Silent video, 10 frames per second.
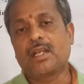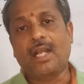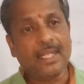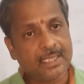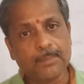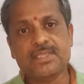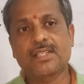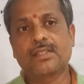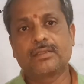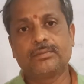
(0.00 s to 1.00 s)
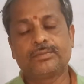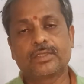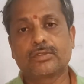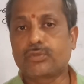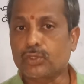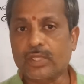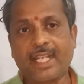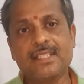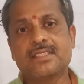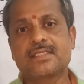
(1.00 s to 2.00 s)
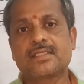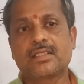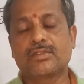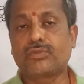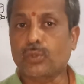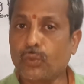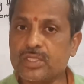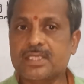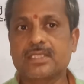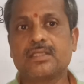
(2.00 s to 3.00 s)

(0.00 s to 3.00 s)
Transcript: items, food grains, fruits